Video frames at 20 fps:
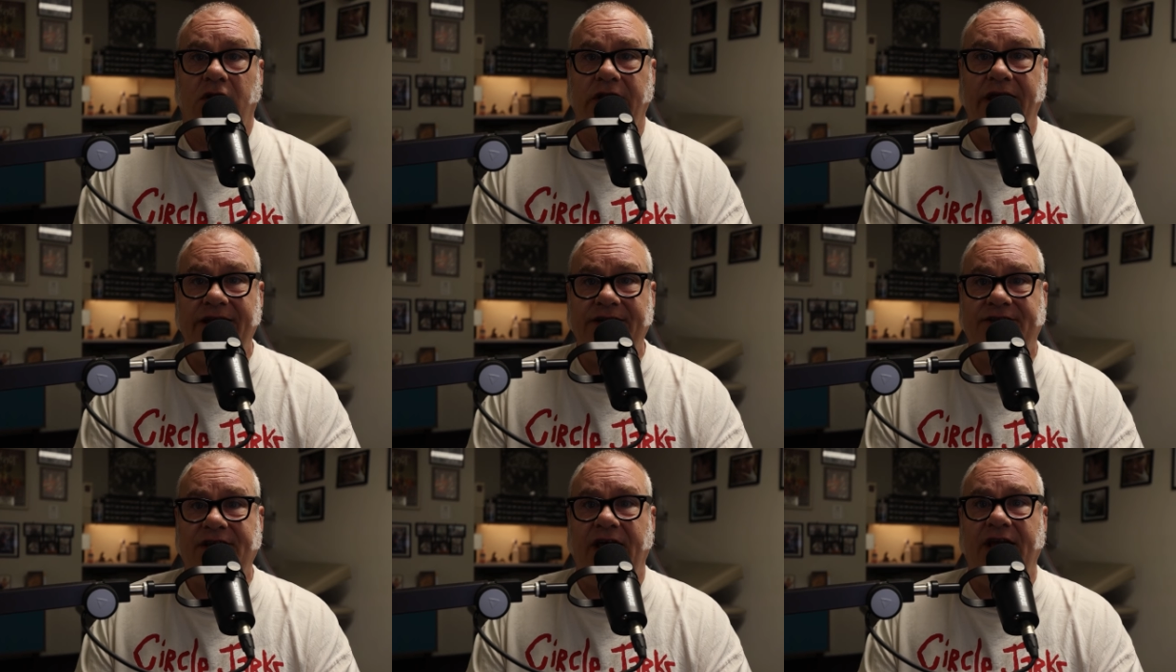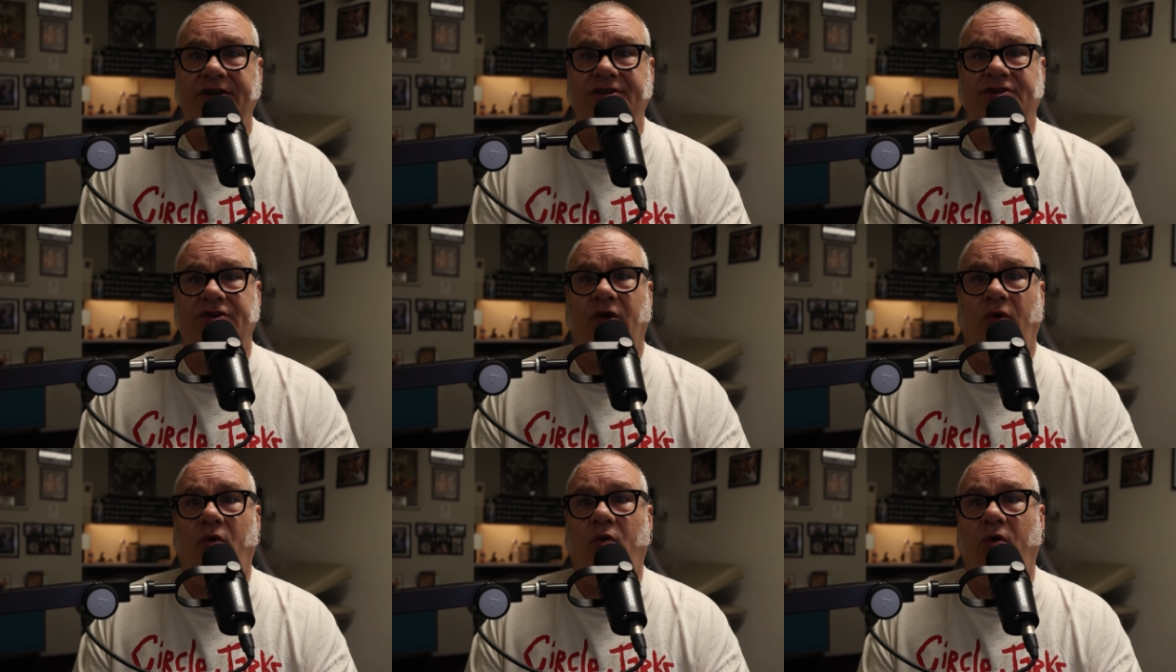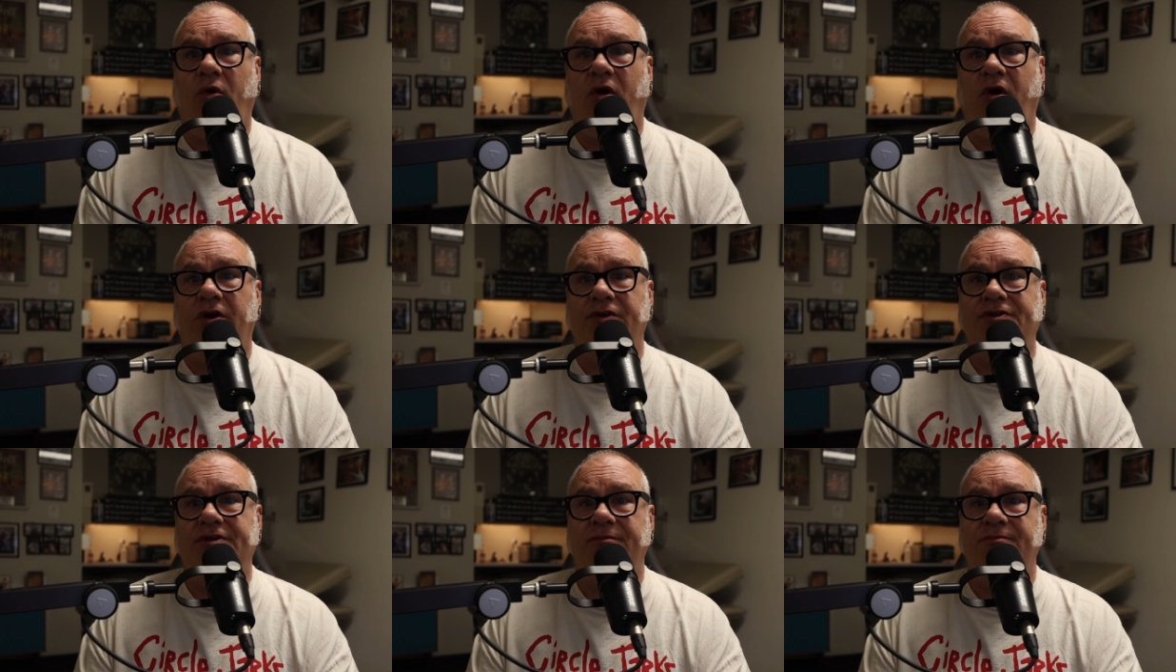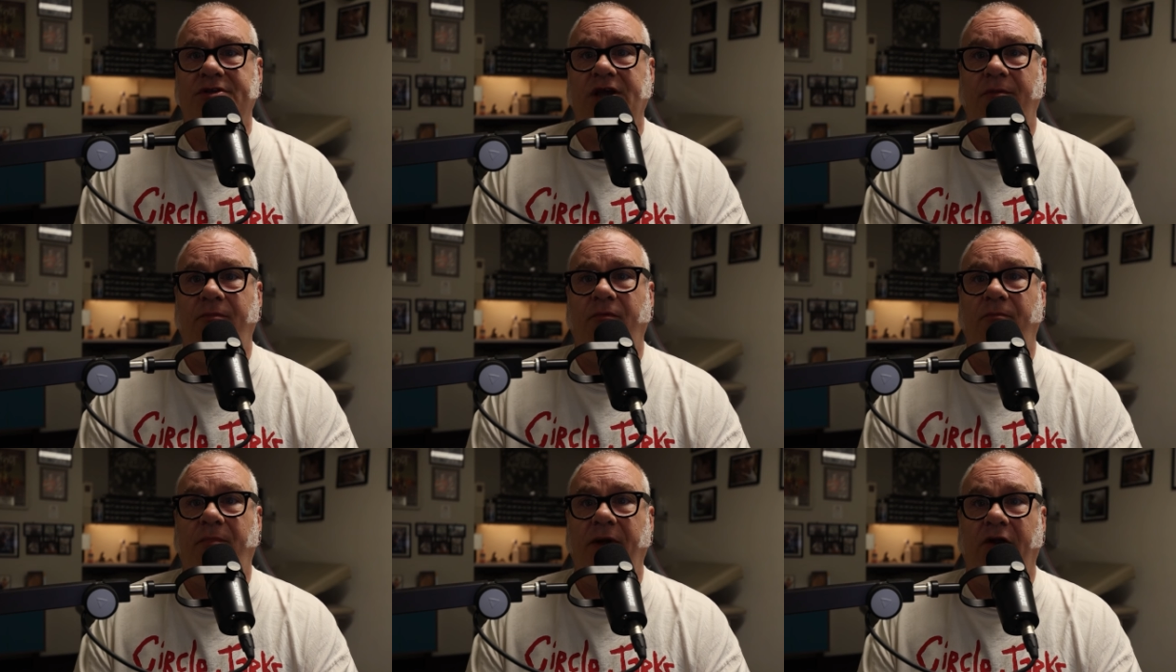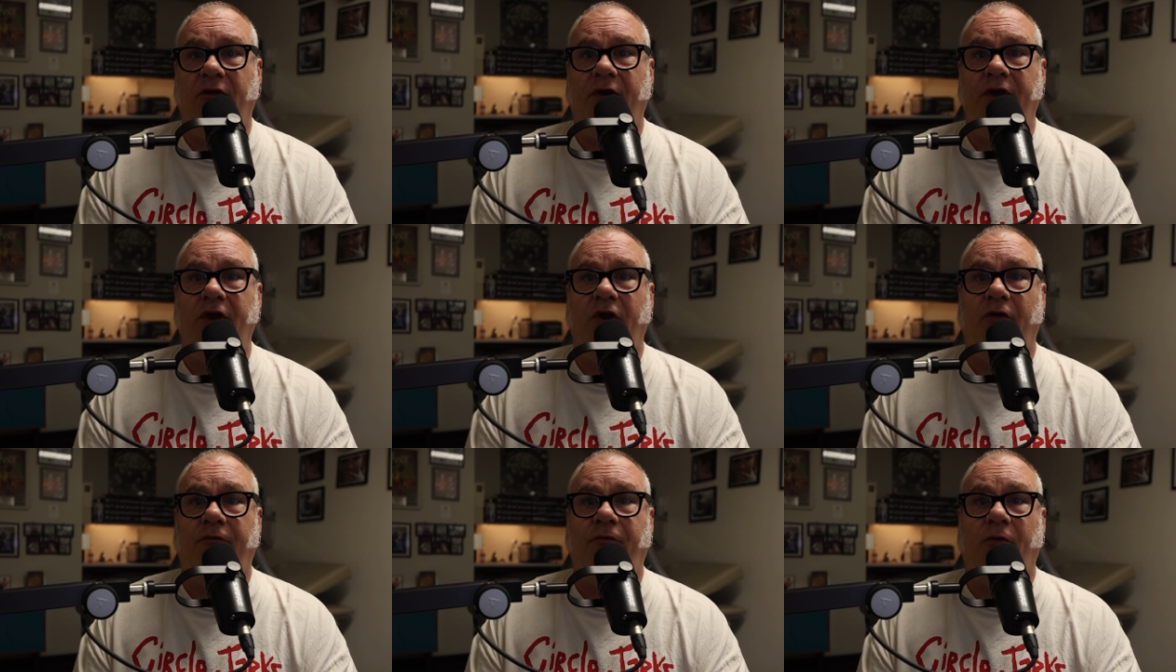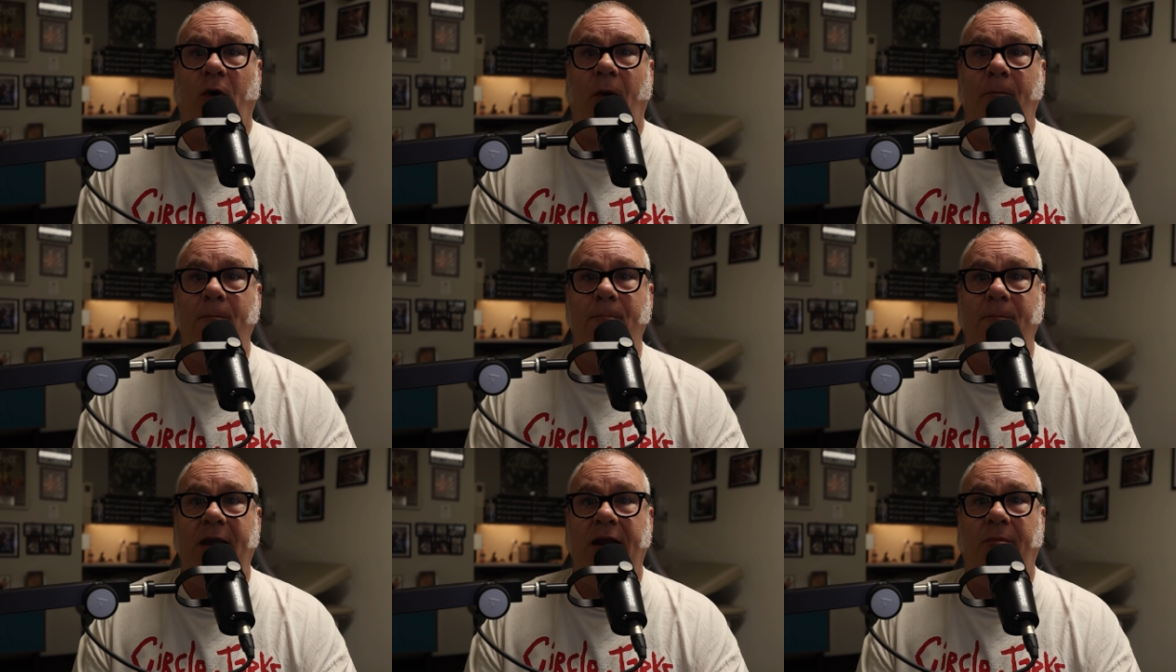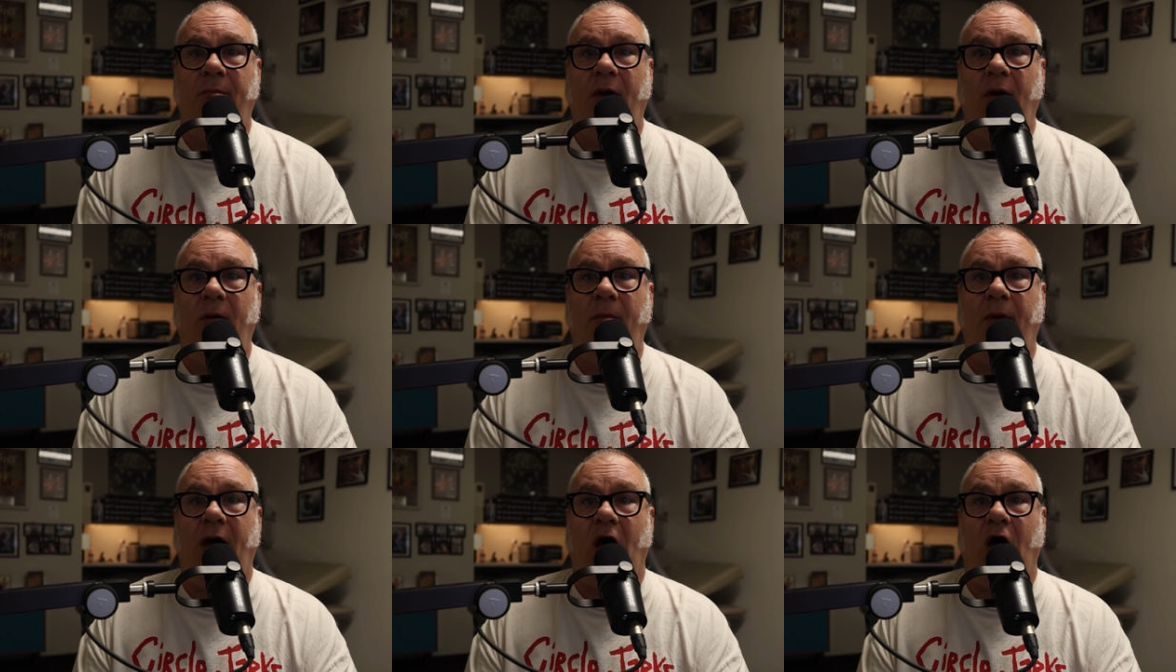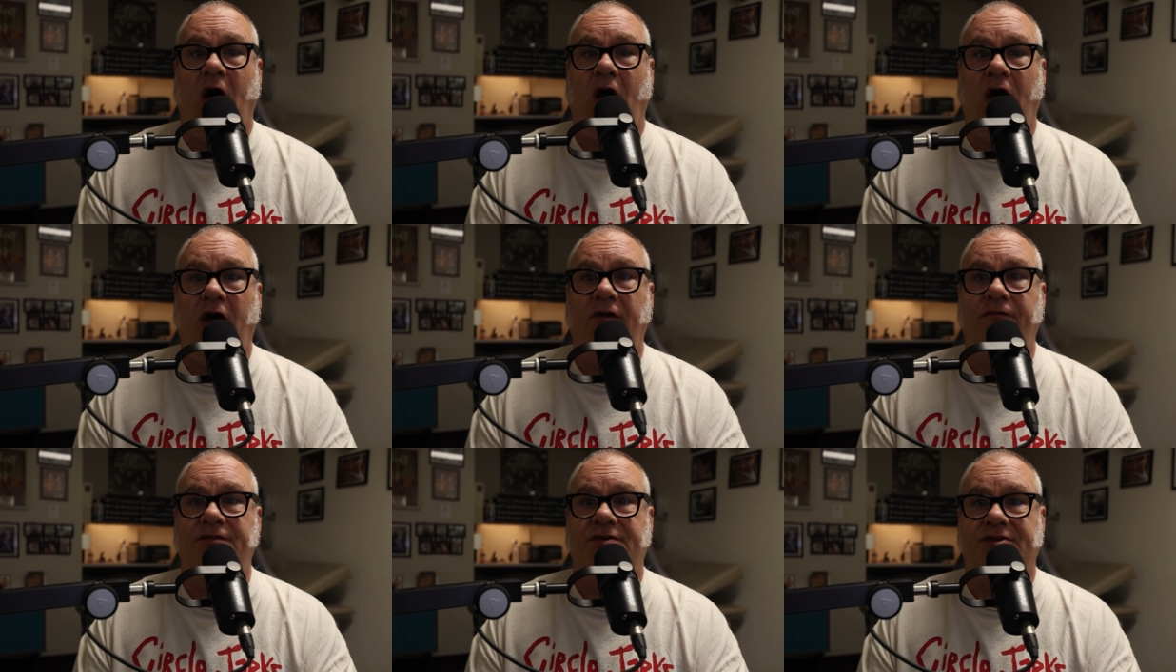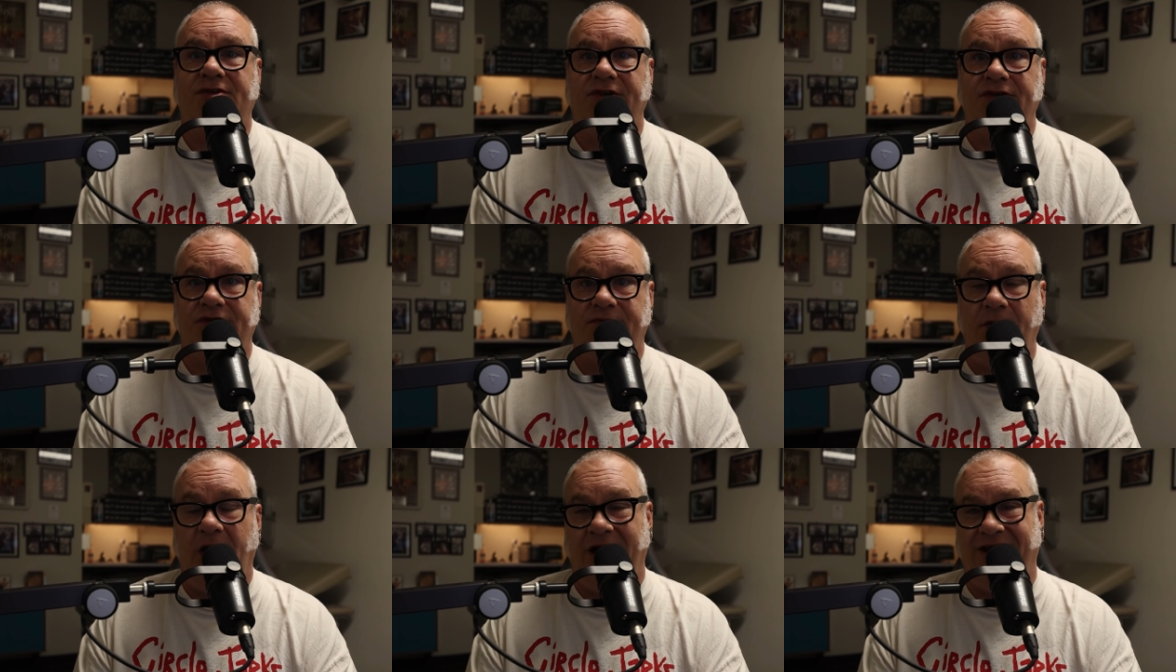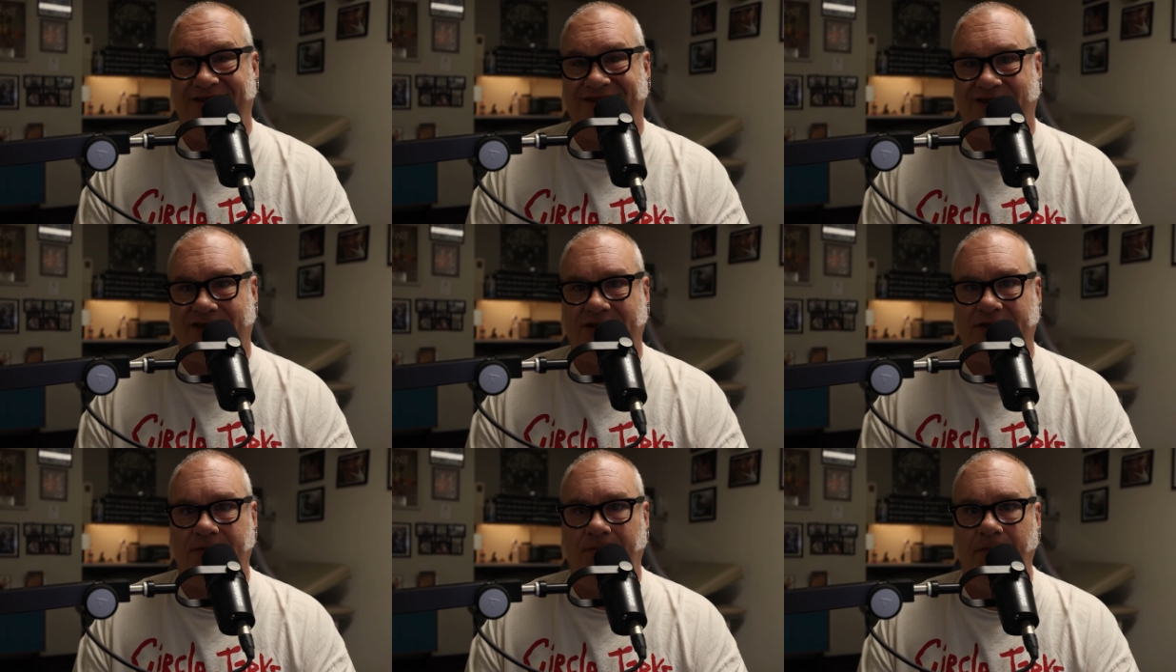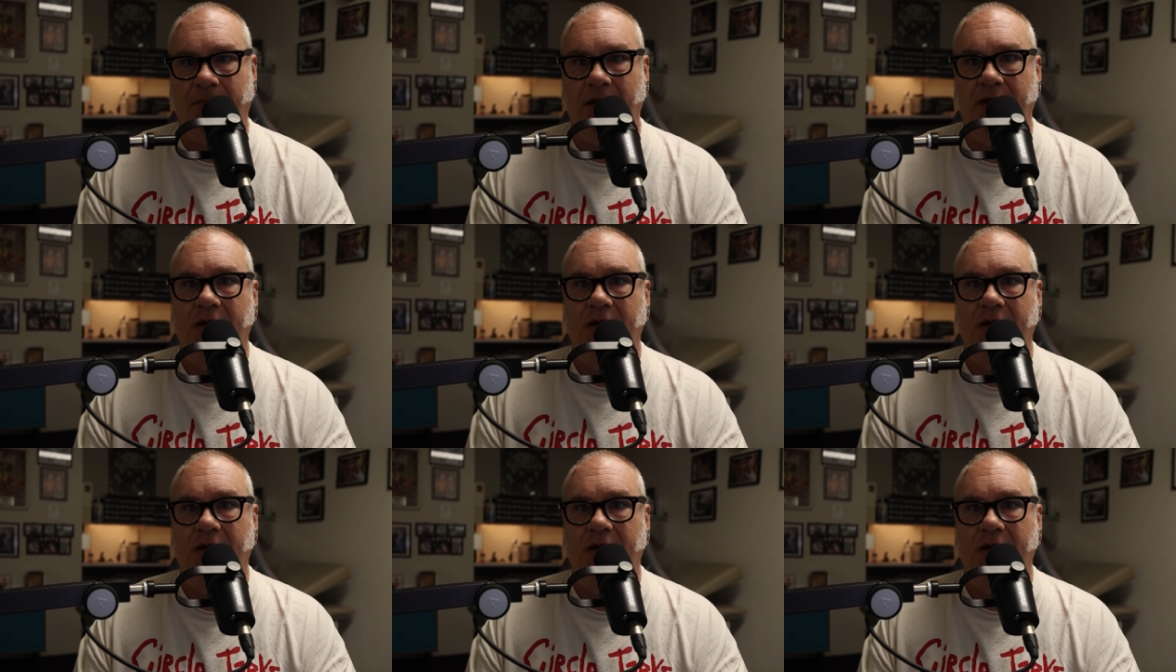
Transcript: latex, or some type of barrier for a minimum of six months.